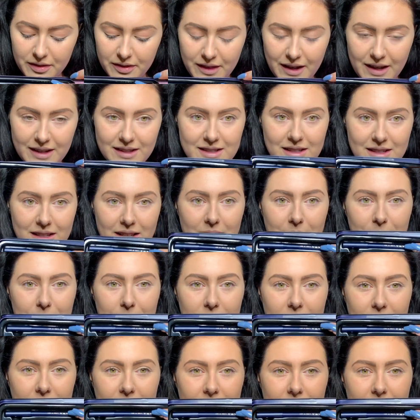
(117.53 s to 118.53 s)
That's the lip
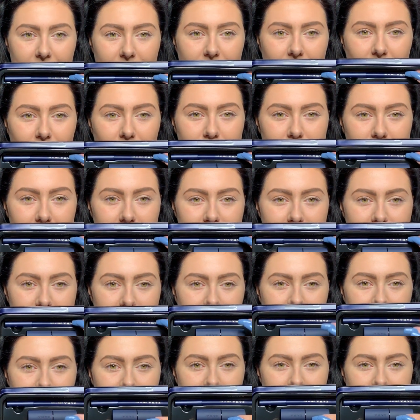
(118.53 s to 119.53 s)
liner,
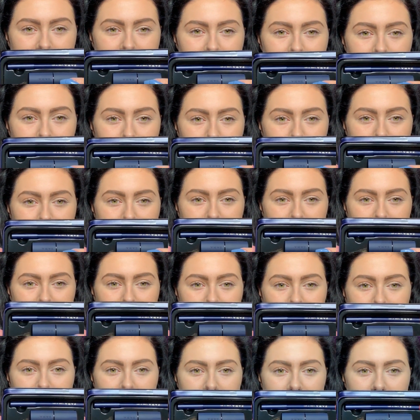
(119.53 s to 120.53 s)
obviously. That's the
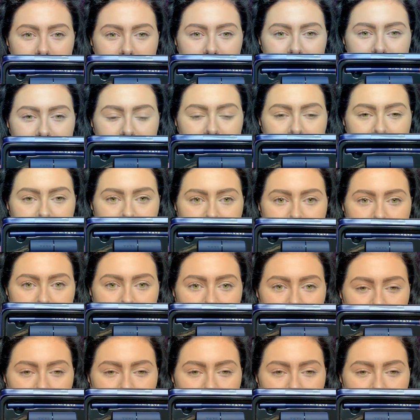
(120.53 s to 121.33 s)
lipstick, and then that's the